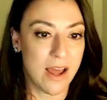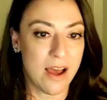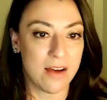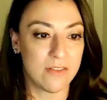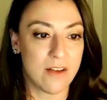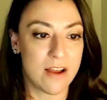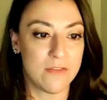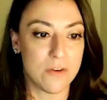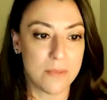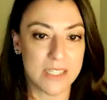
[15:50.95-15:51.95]
have kind
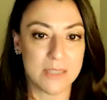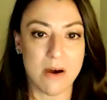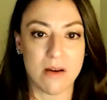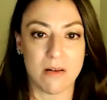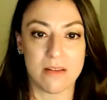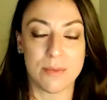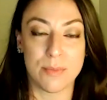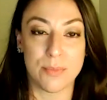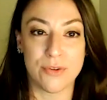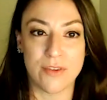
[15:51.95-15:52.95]
of your base model and
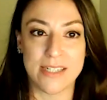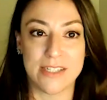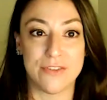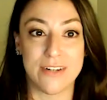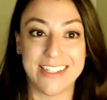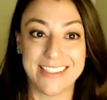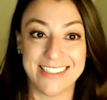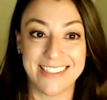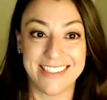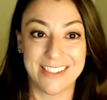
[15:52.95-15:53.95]
then provide different
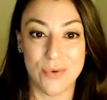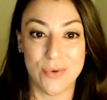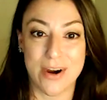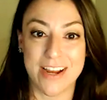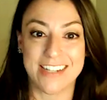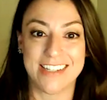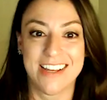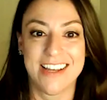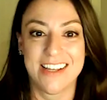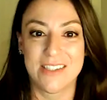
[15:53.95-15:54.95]
instances for it
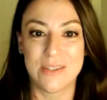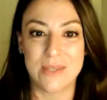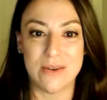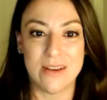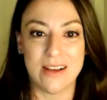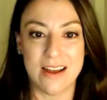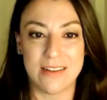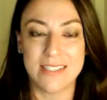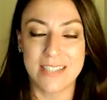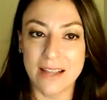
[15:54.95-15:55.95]
so that you can
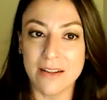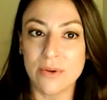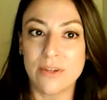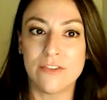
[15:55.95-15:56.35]
kind of silo